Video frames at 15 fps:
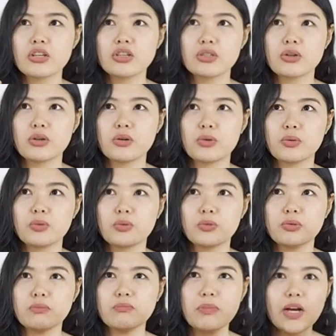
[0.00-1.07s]

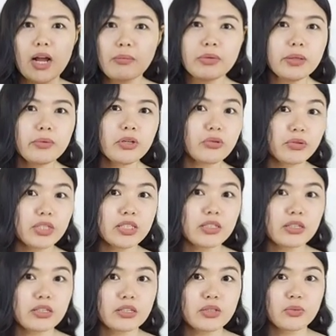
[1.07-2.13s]
So, marami naman
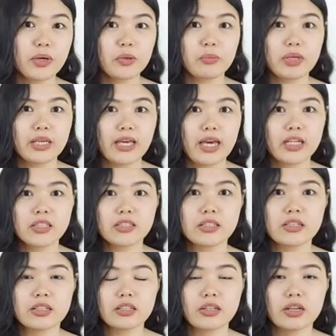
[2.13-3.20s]
reasons why we get
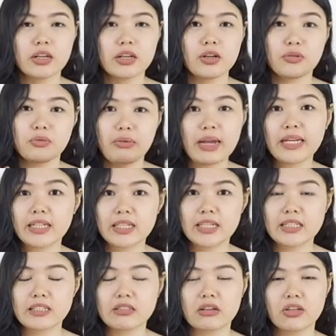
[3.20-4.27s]

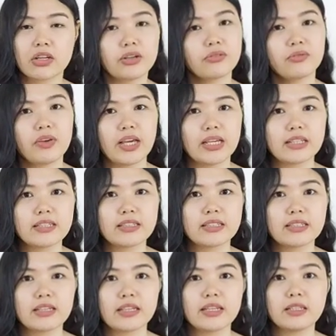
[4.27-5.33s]
redness on our
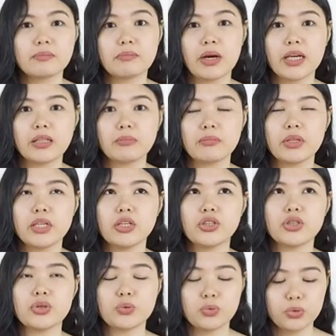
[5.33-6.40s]
face. It might
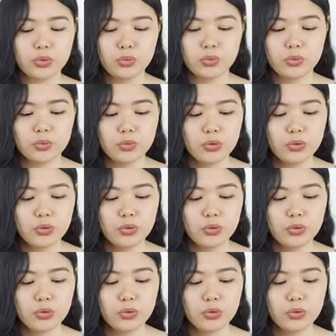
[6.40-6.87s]
be due to